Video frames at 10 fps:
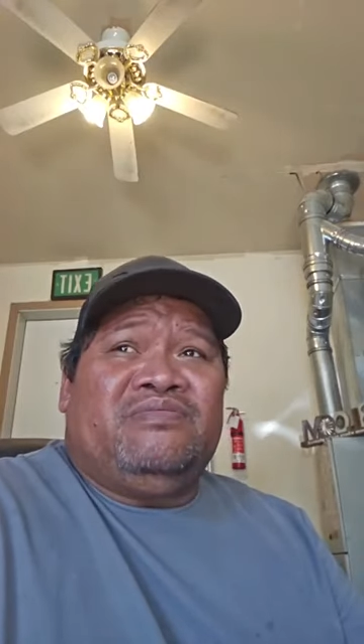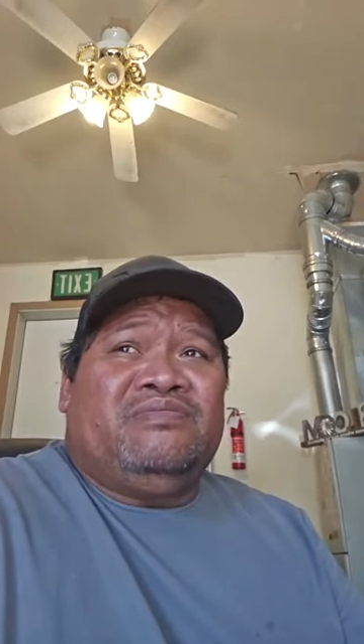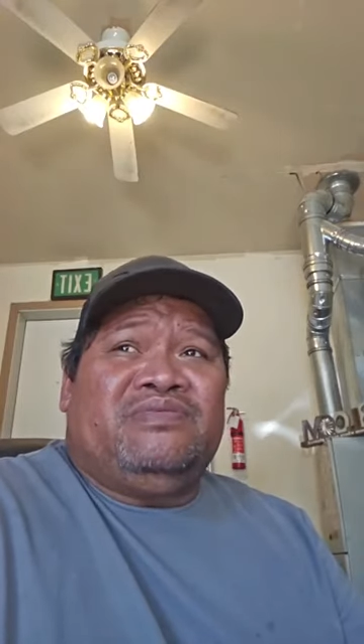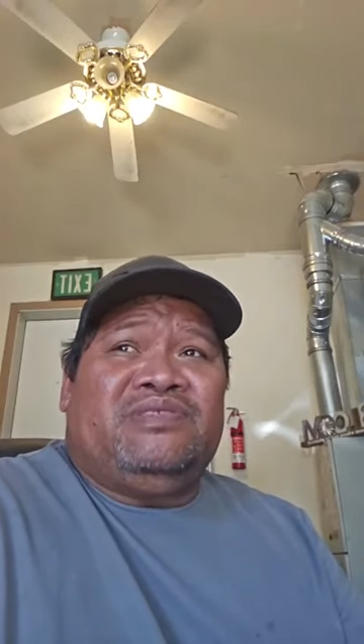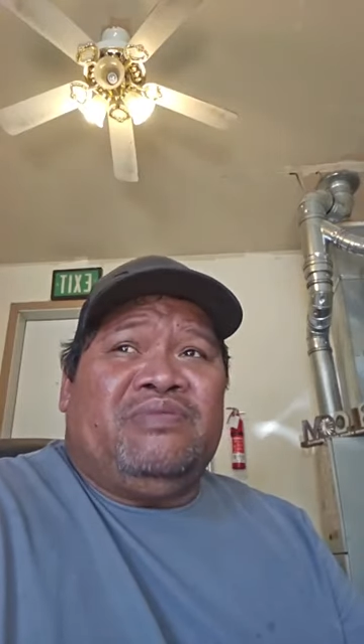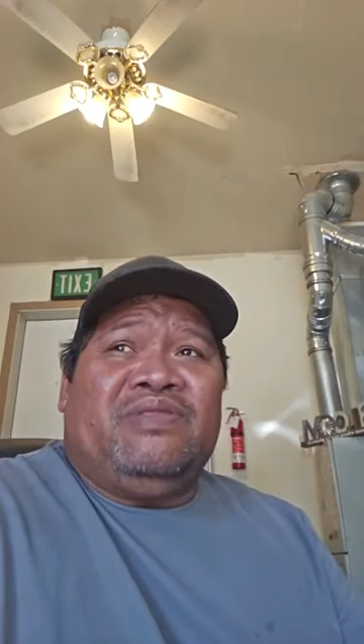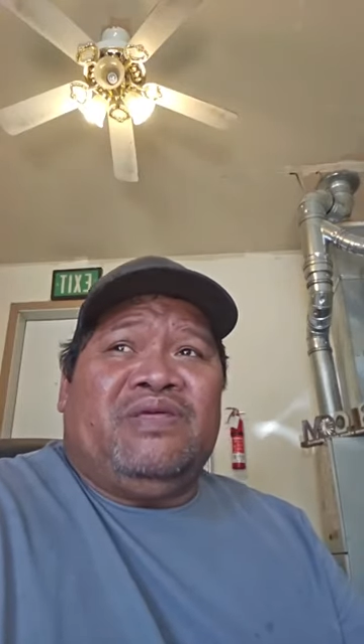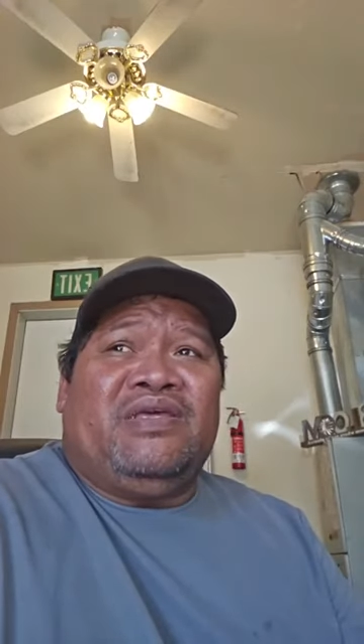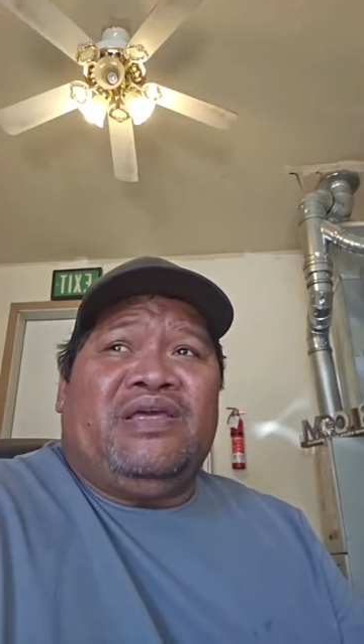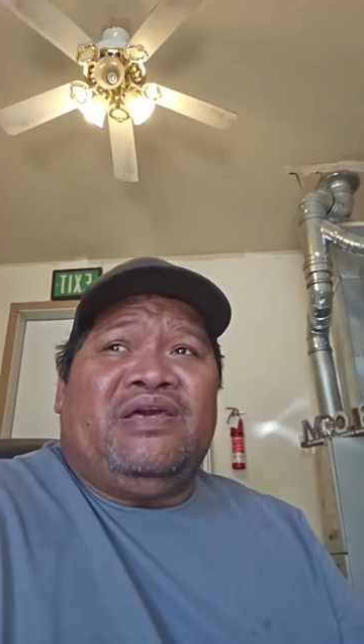same
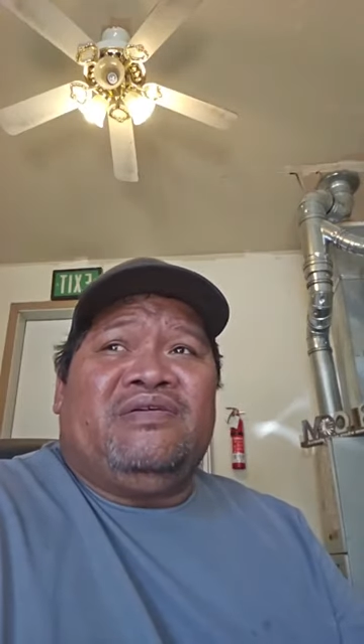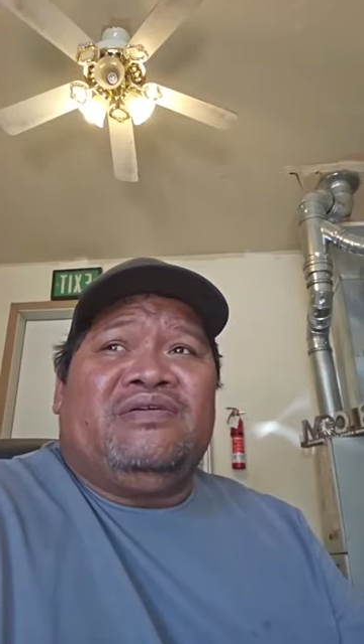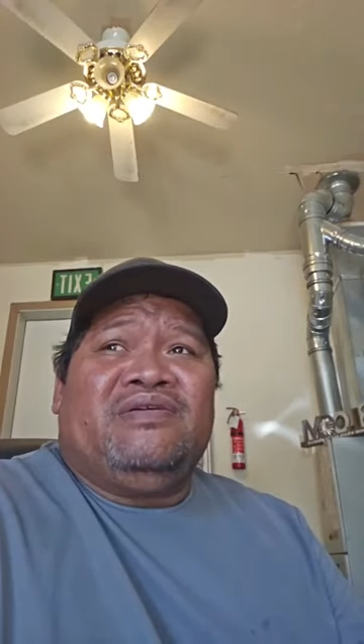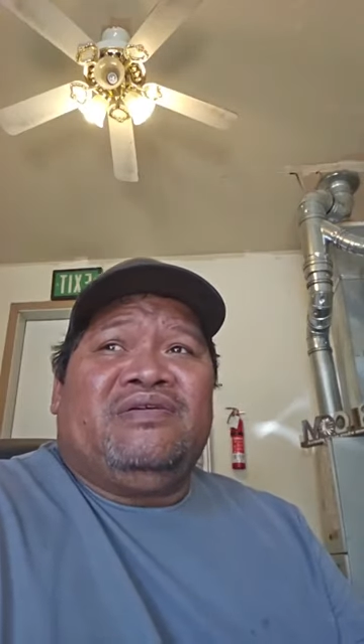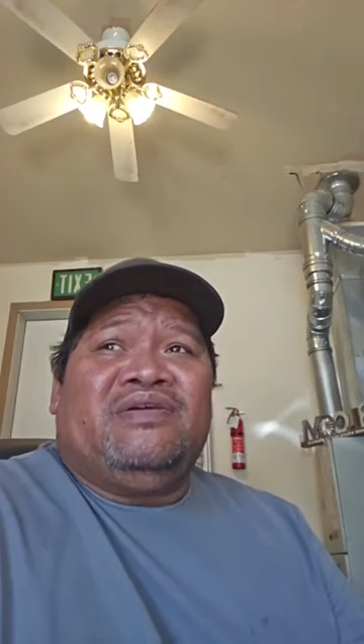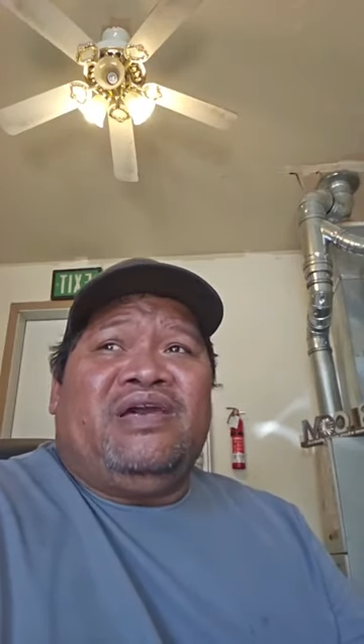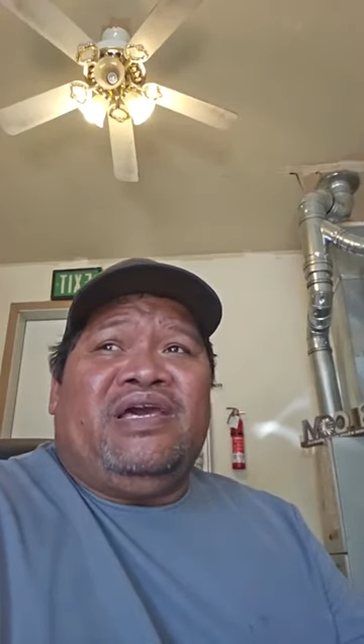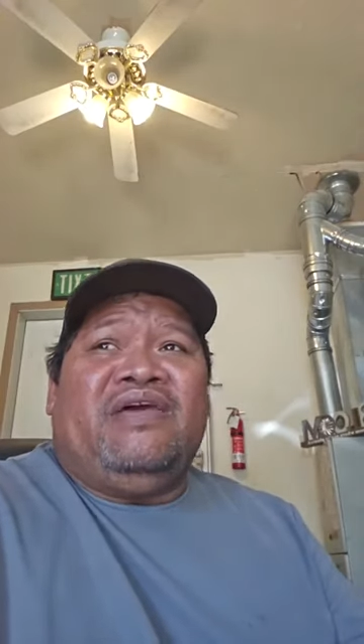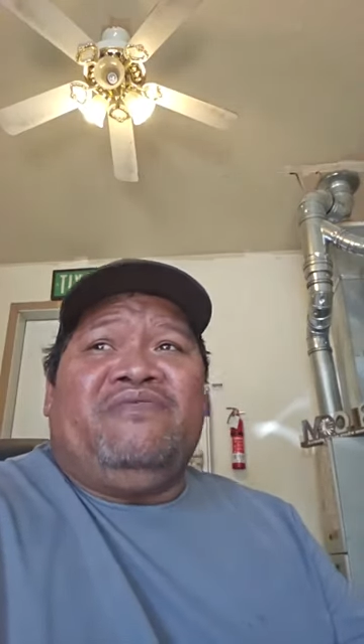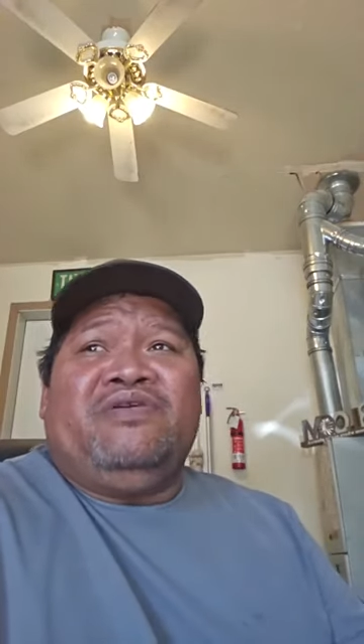thing, yeah.
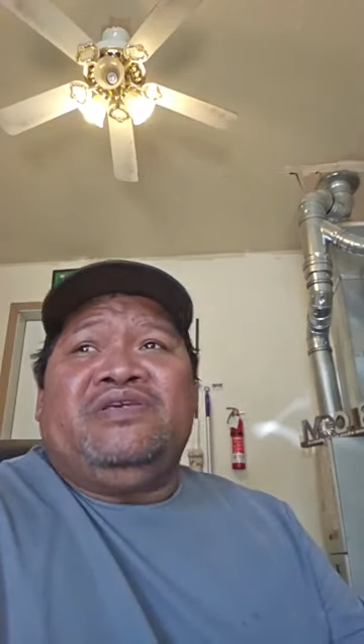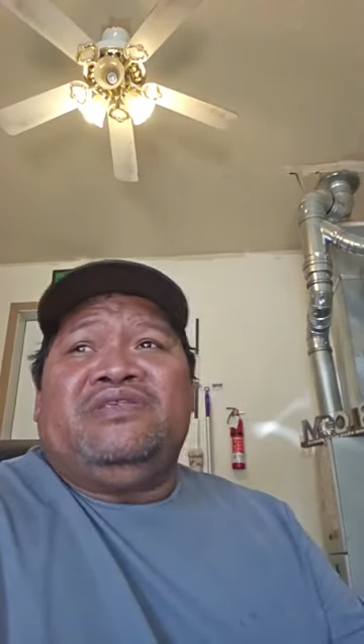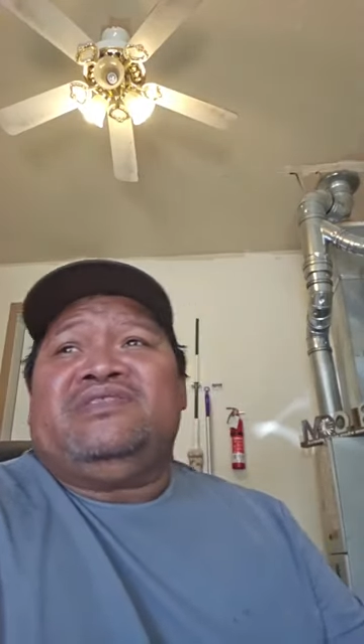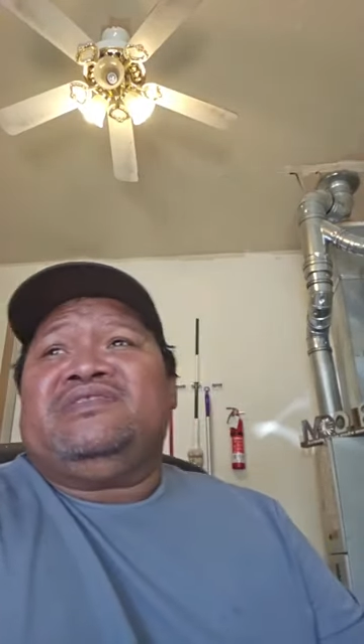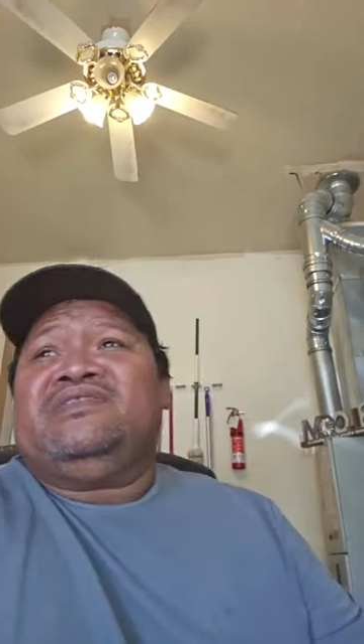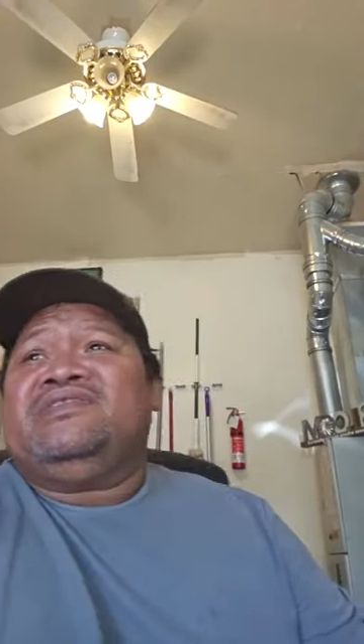Antifreeze.